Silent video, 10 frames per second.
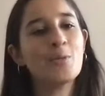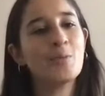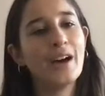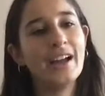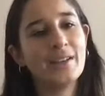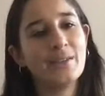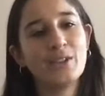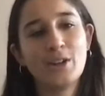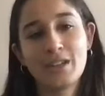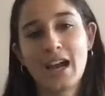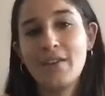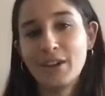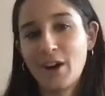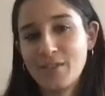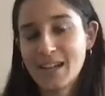But, you know, when you're having
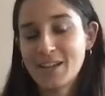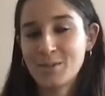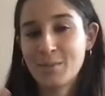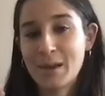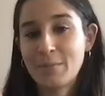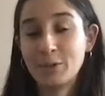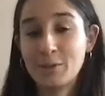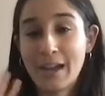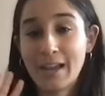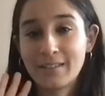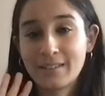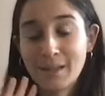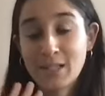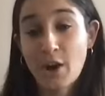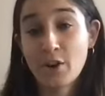conversations with people who may be
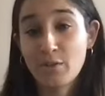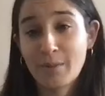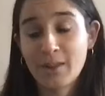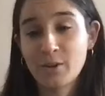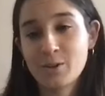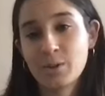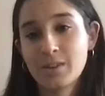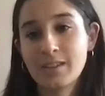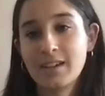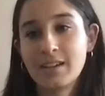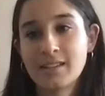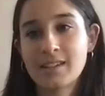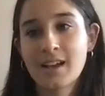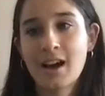turned off by those sort of things,